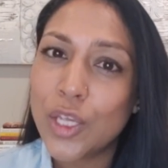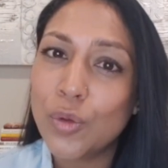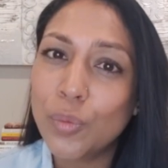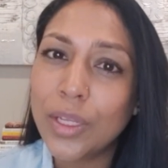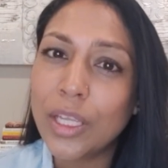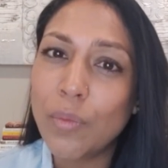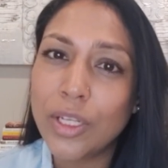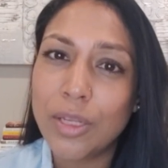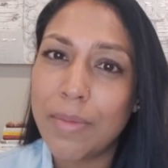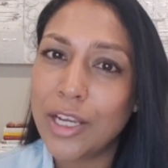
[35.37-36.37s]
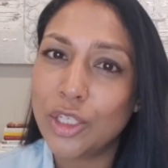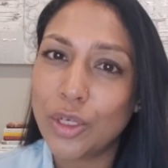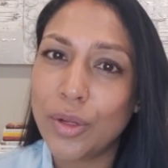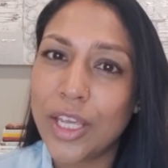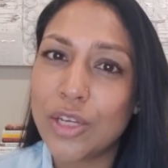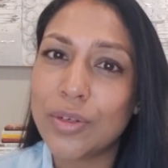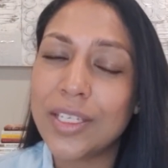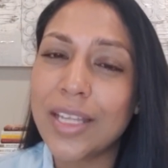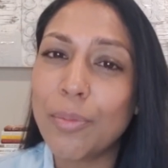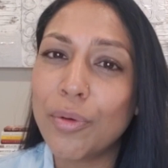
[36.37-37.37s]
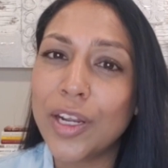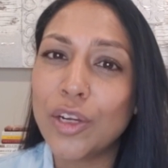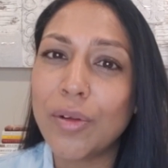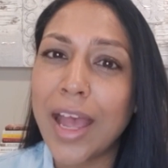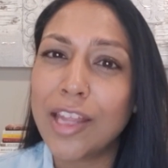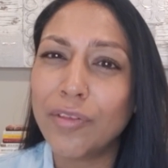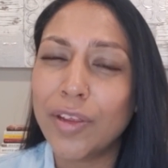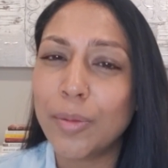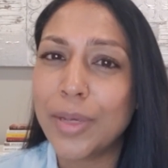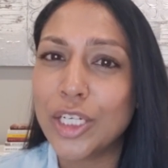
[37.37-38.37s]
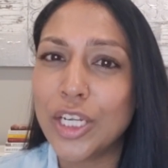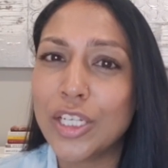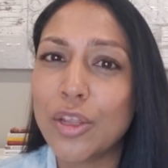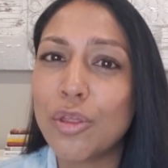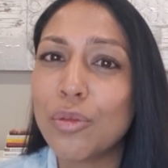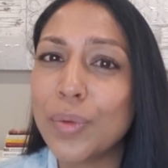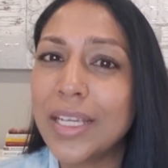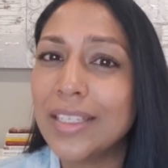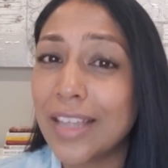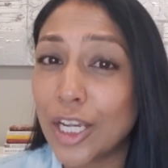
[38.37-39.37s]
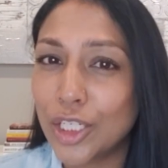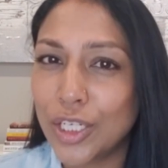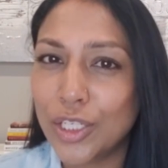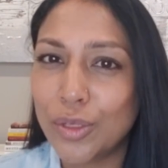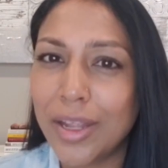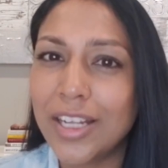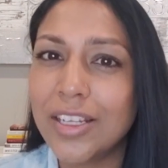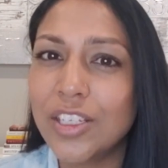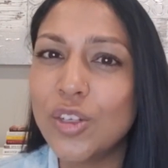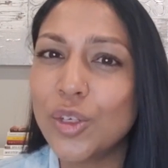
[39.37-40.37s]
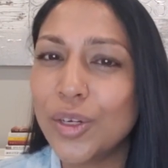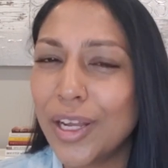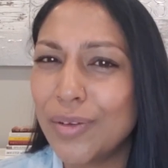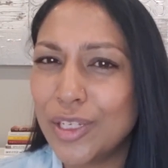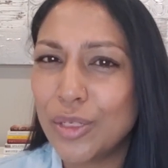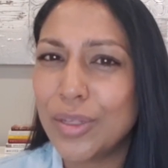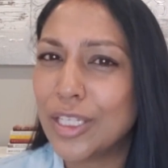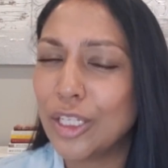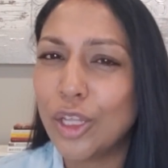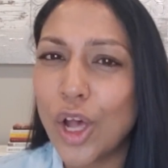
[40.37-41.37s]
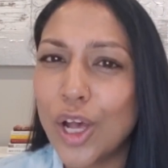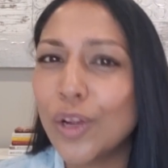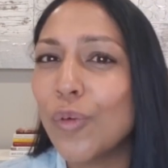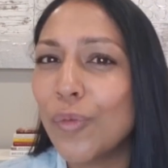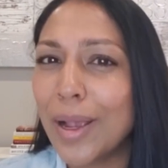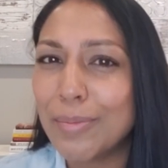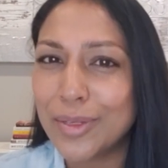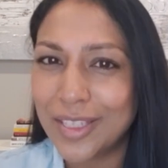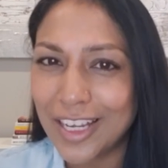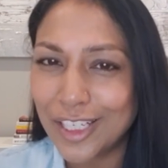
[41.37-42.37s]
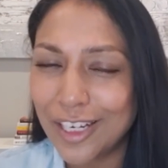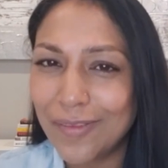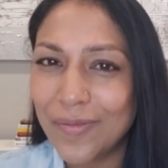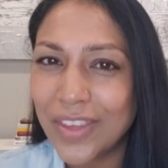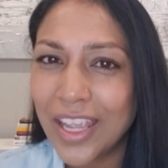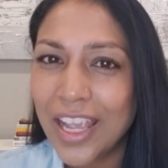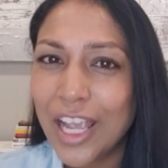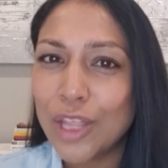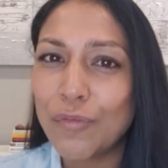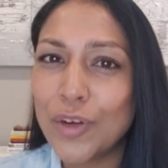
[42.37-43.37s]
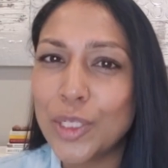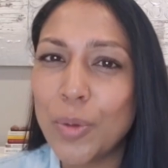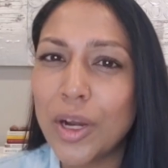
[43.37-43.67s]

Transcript: You really want to make sure that you're separating your elevator pitch into three sections so that it doesn't turn out into this long ramble session. The first